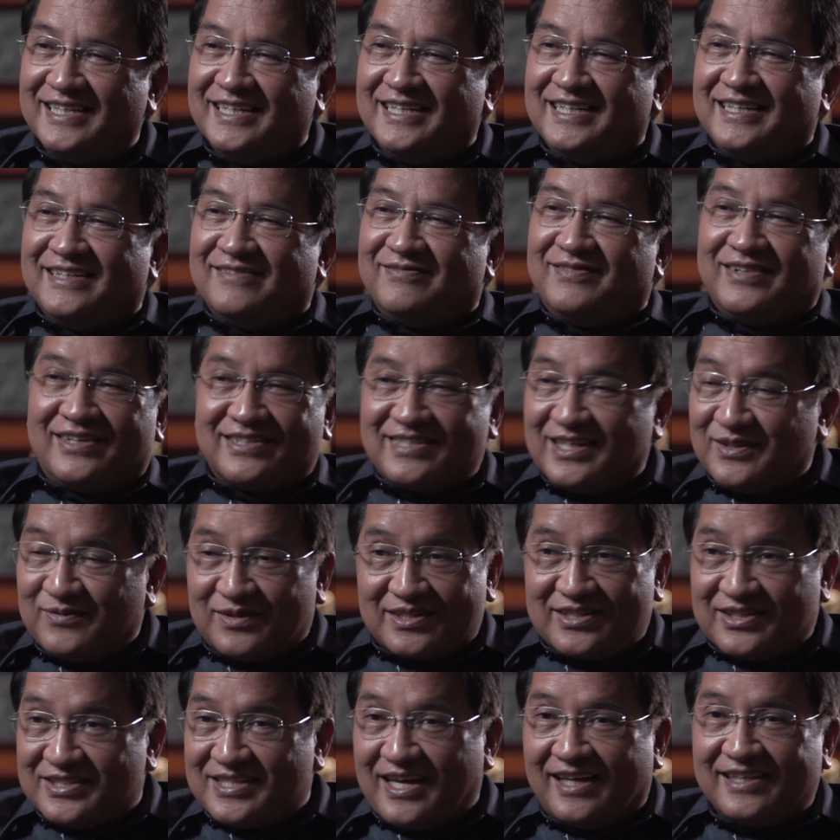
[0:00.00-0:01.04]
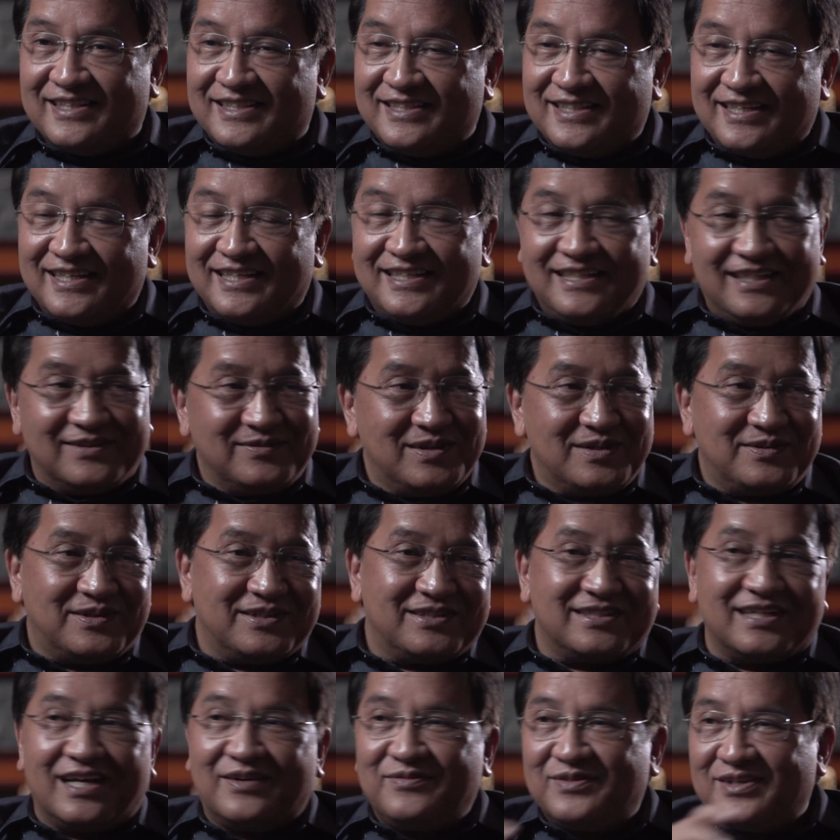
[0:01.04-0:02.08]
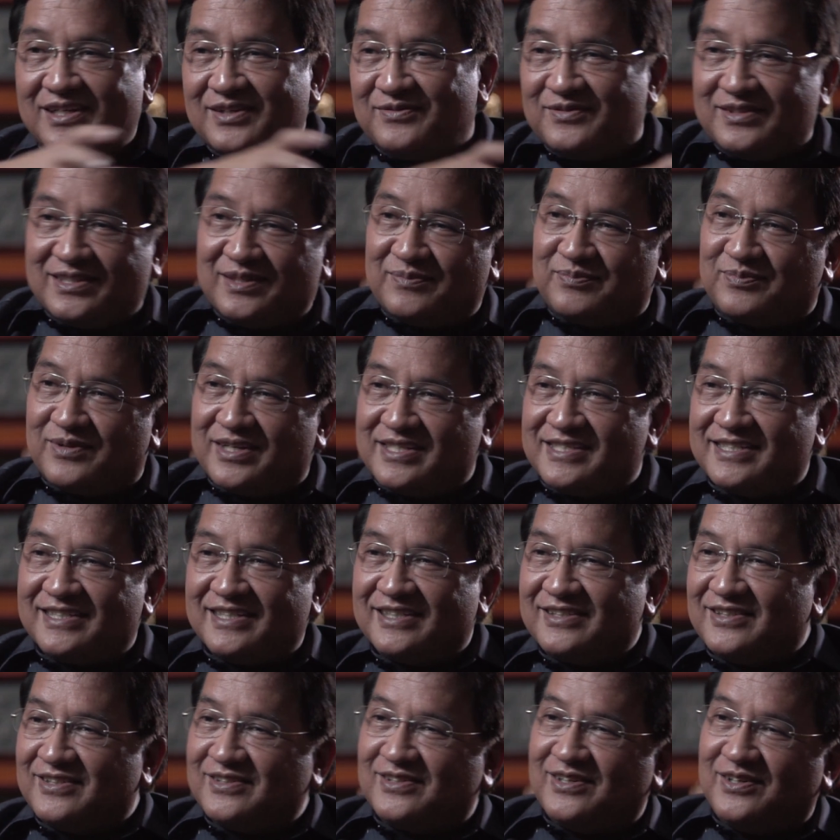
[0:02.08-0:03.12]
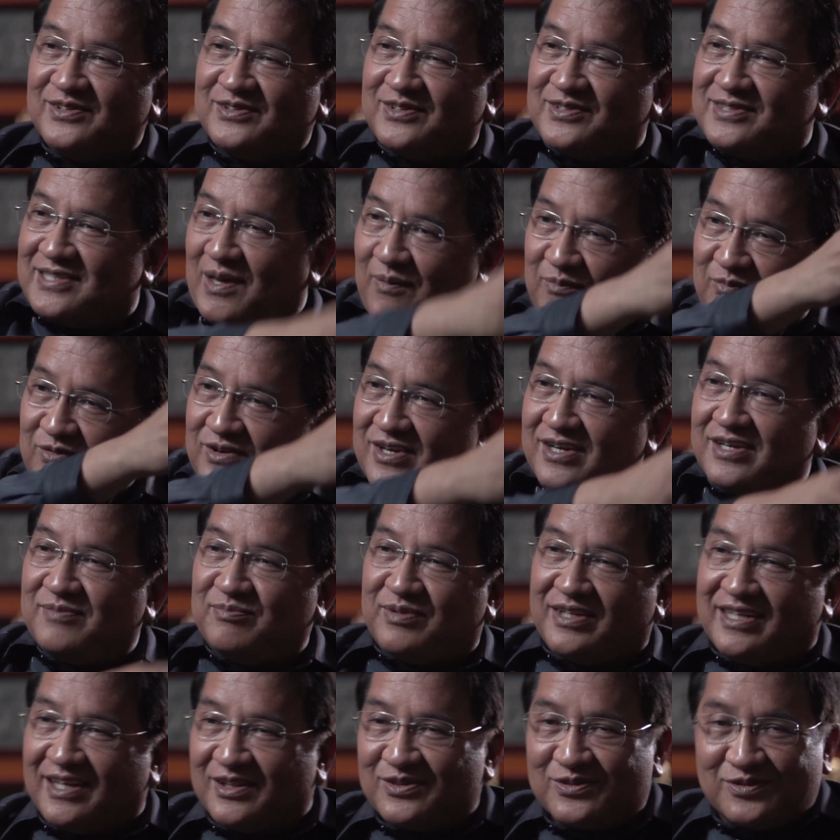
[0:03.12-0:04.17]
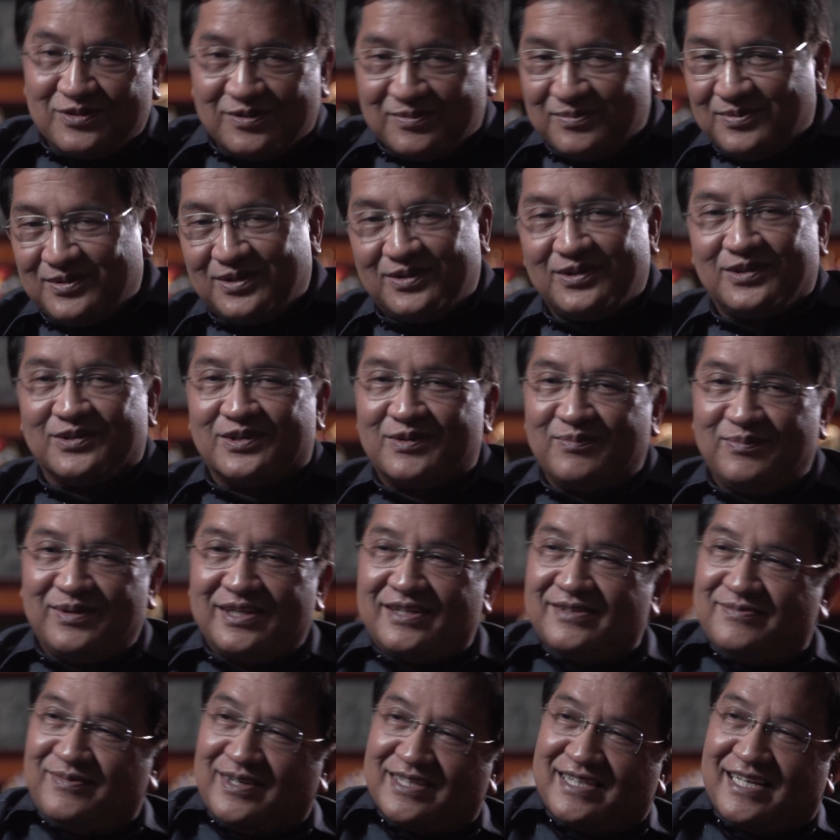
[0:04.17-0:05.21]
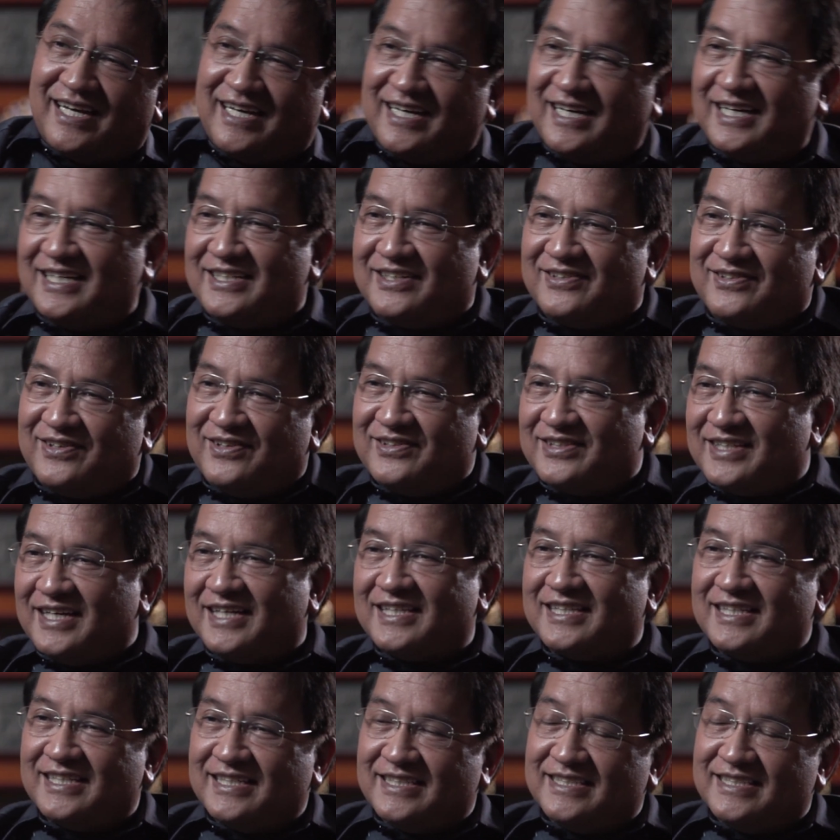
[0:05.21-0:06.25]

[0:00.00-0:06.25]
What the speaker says: because it was a Sunday and we were traveling with the president to go to somewhere, Pinatubo or Bataan and all that.